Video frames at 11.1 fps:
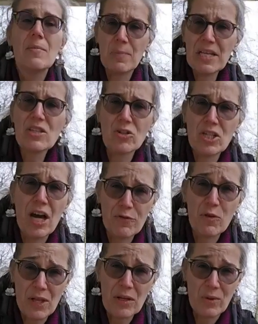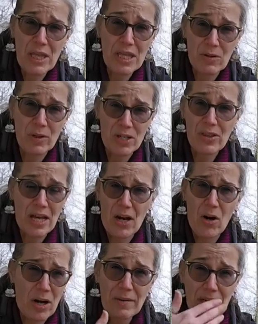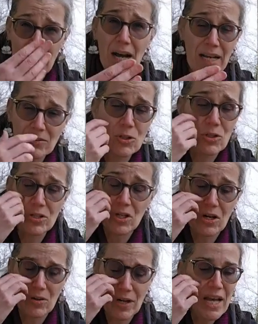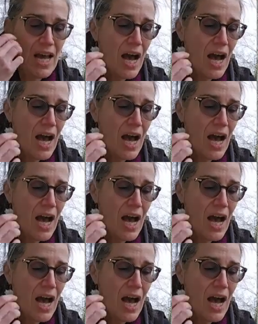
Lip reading: Bees are tougher than we think they are. I learned the hard way.